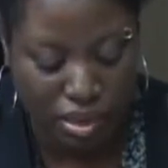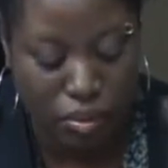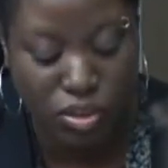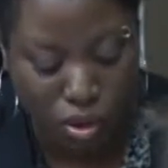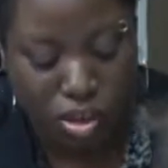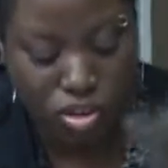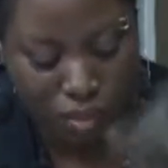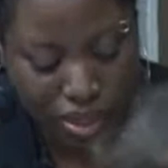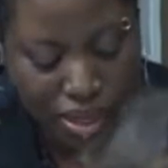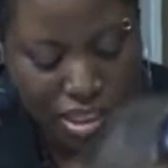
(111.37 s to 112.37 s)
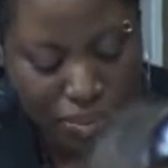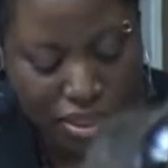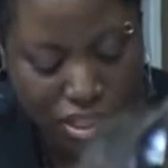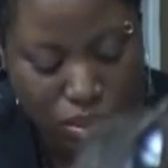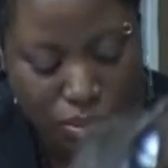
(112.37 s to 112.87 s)
Well, they're all troubling cases, but
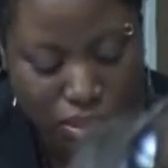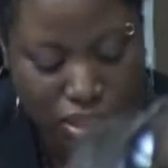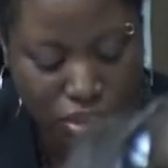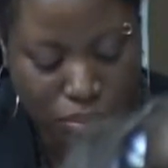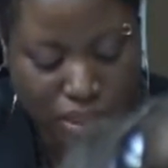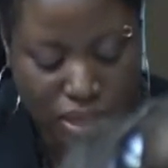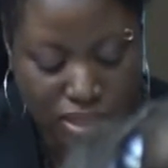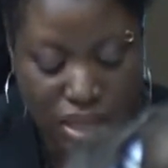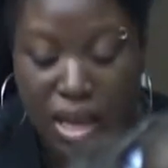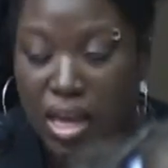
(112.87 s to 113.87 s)
this one in particular because